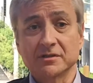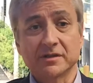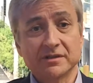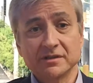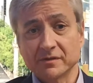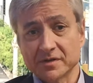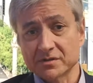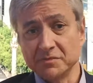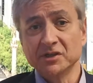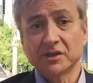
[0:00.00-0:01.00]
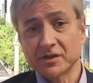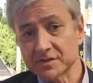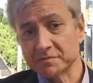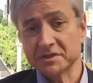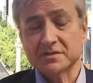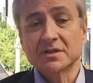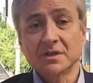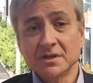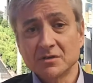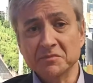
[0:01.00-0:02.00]
I think it was a big announcement
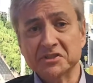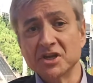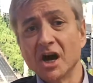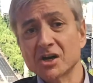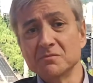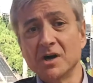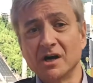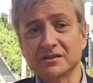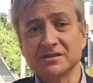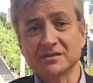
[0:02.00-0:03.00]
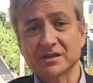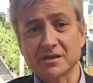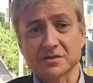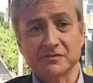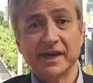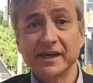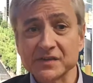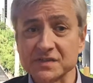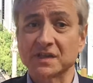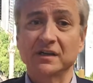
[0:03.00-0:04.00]
we may talk about in terms of
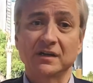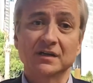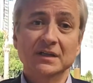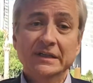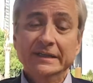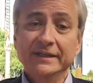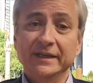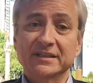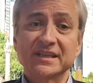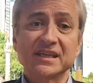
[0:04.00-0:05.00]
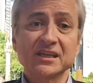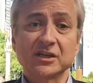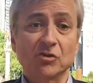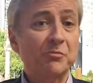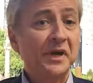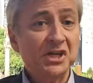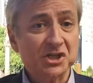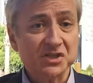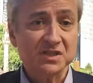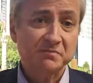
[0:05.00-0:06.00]
healthcare and taking care of
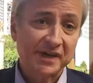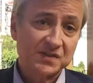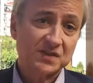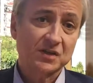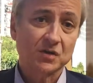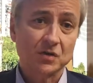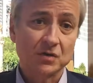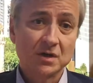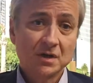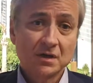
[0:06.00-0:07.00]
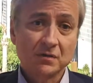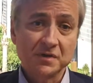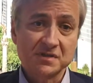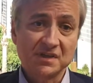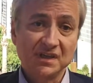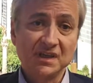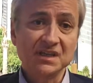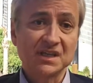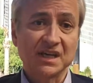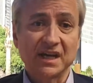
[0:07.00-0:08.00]
patients in Mexico with the
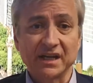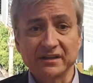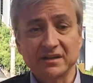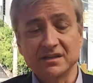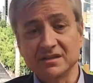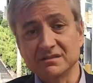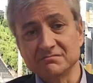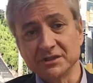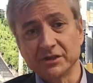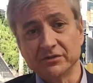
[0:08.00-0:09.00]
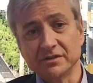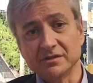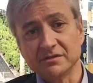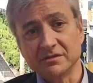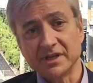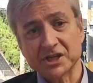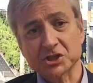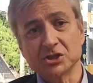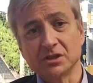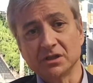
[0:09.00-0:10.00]
INCAN and the
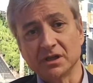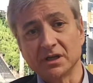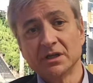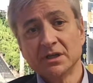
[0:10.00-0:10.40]
National